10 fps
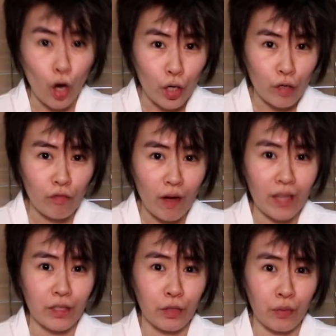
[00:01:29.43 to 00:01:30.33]

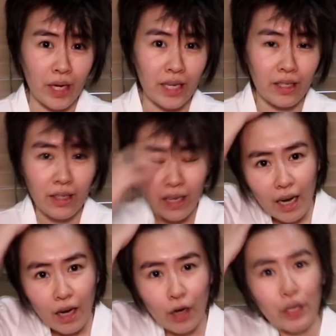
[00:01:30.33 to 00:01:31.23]
audiophile grade
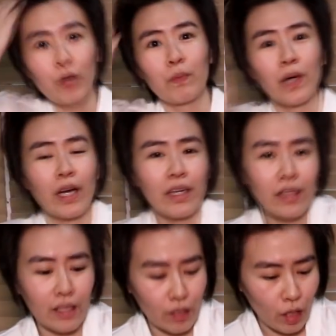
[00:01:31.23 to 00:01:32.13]
audio
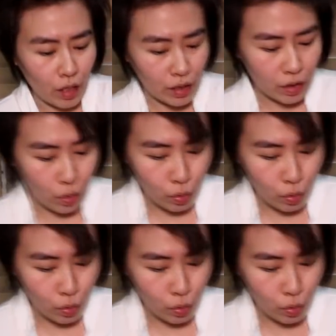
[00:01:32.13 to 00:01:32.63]
product that costs